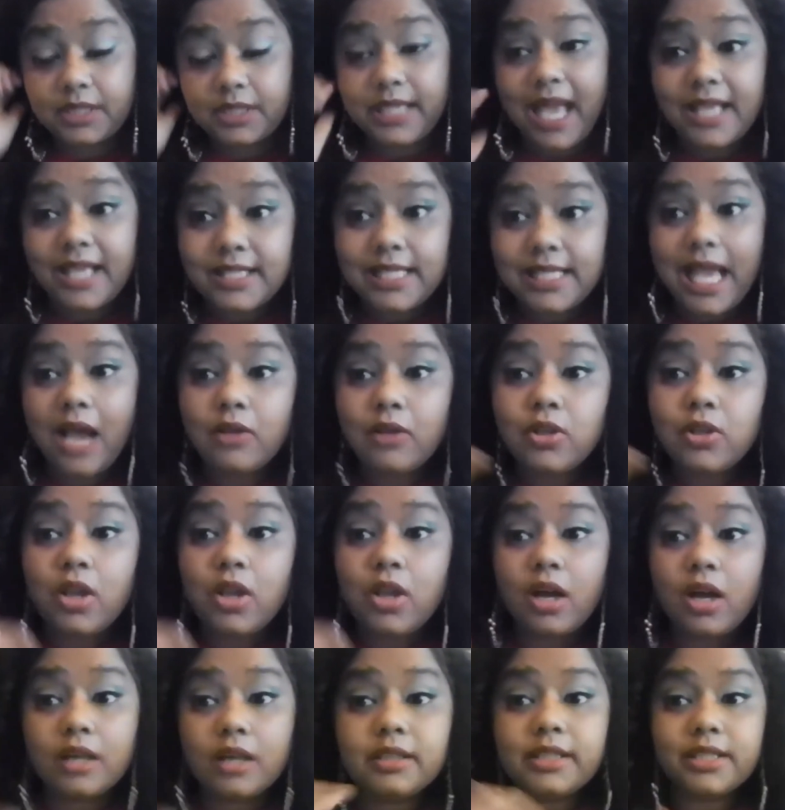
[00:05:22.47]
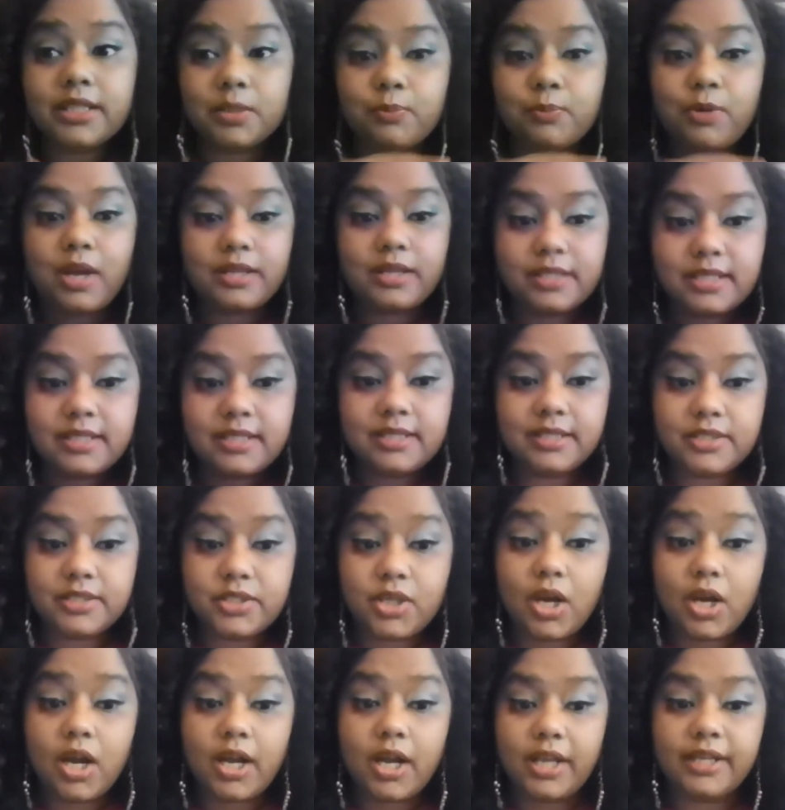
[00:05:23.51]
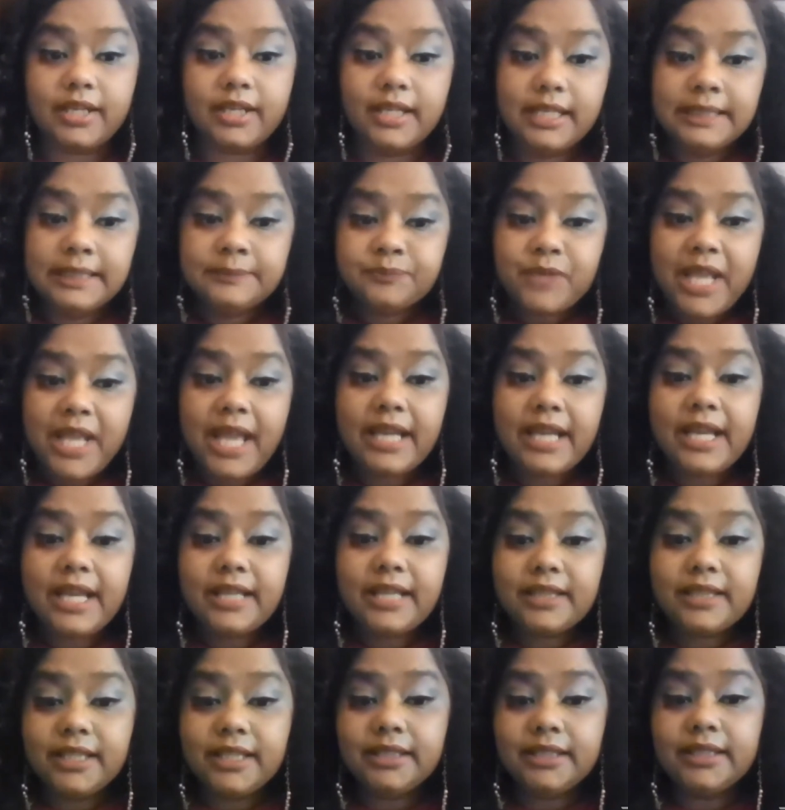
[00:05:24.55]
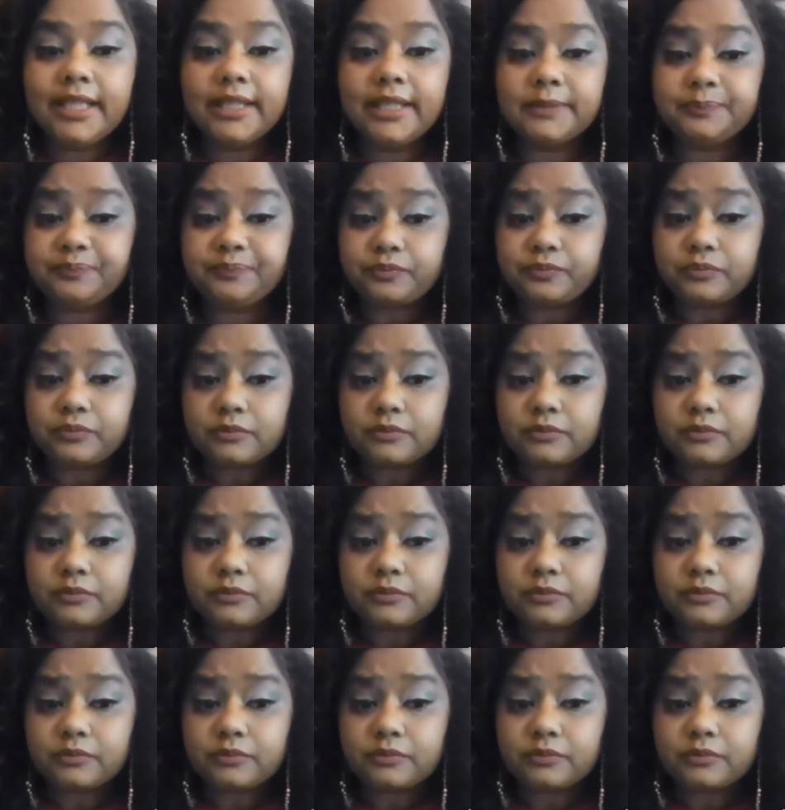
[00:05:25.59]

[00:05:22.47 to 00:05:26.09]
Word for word: That's how long this process has gone. And I think that